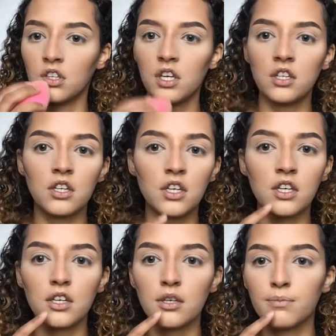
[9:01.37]
And then
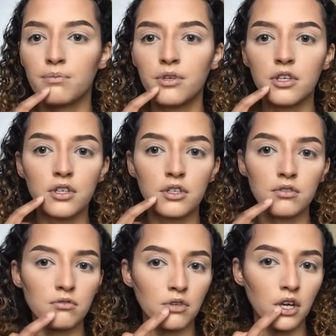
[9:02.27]
I kind of bring it
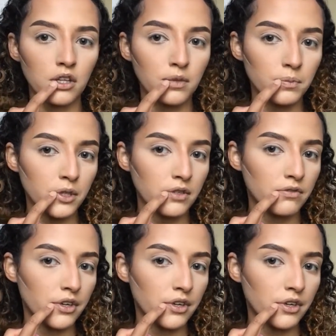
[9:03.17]
right above